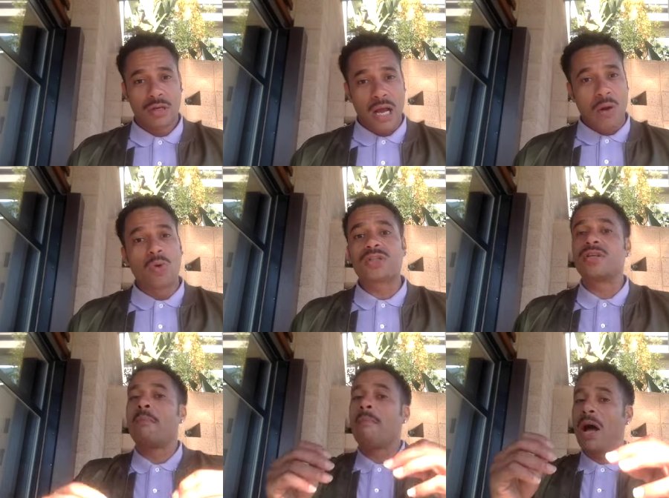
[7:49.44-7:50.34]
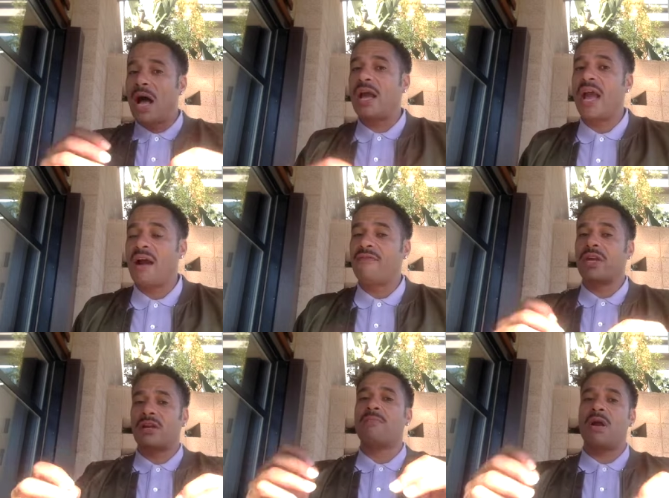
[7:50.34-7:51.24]
I went to my
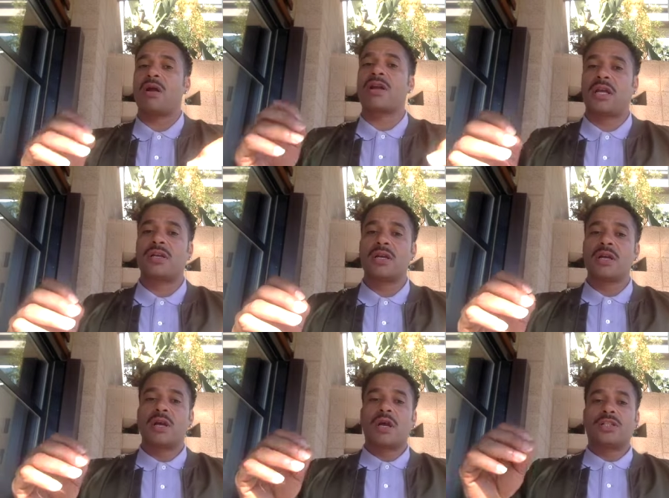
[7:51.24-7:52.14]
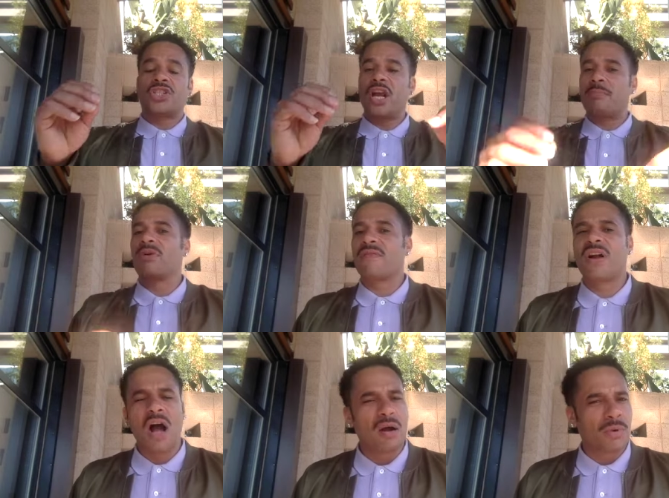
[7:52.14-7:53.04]
African American Chamber of
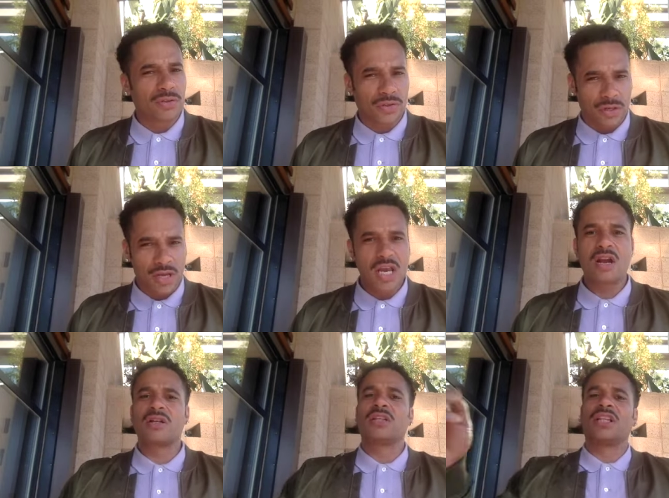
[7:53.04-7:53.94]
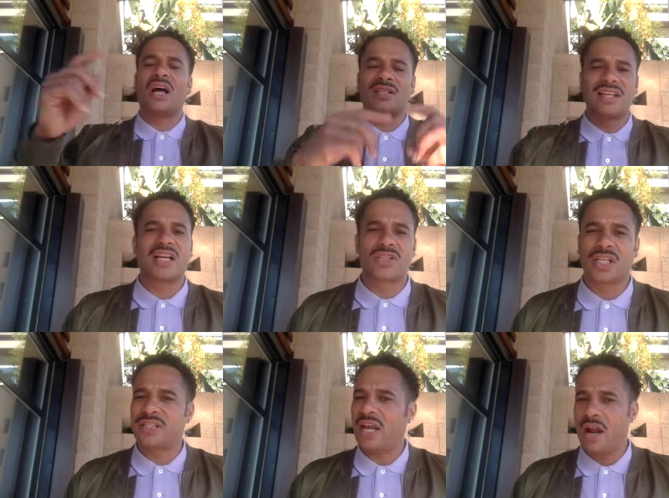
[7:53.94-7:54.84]
Commerce here in the Los
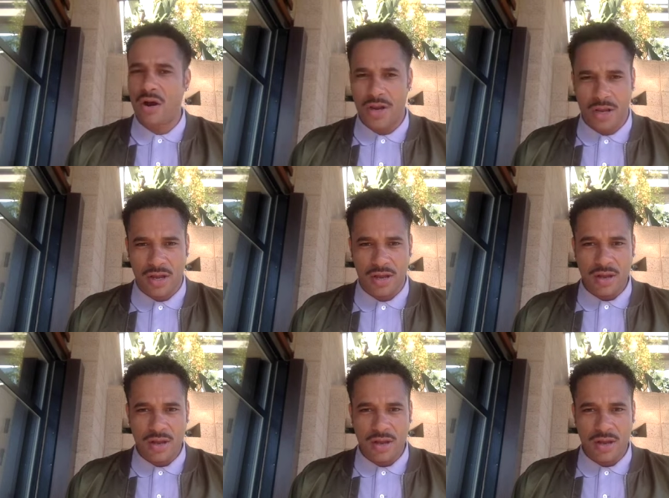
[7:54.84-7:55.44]
Angeles area.